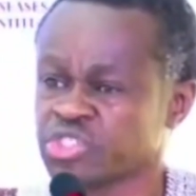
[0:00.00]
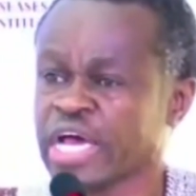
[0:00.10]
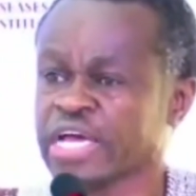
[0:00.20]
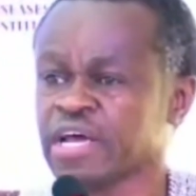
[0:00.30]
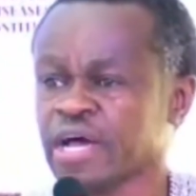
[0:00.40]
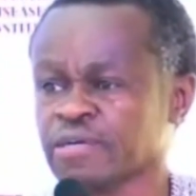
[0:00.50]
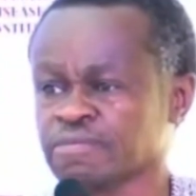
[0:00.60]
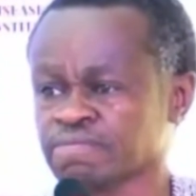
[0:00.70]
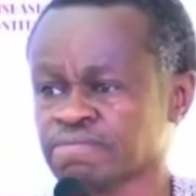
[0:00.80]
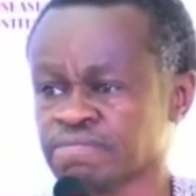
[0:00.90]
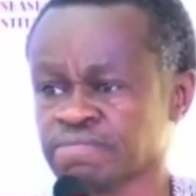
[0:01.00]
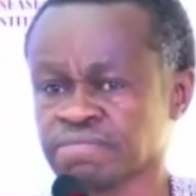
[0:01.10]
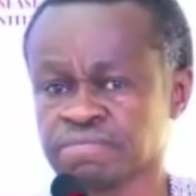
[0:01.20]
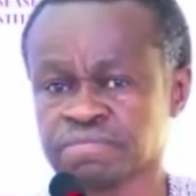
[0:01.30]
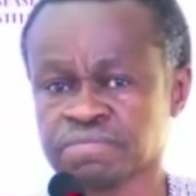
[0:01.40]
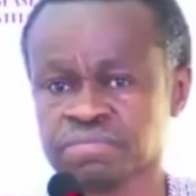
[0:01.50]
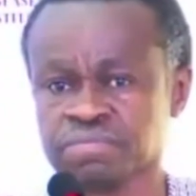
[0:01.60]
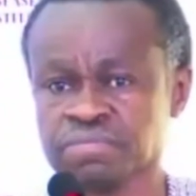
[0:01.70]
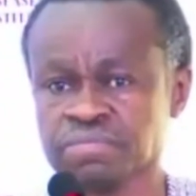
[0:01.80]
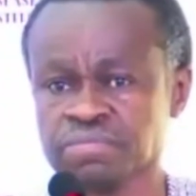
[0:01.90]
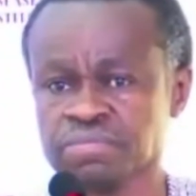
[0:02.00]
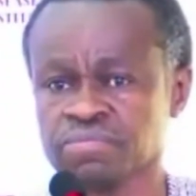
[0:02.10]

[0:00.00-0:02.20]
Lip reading: You are going through tests.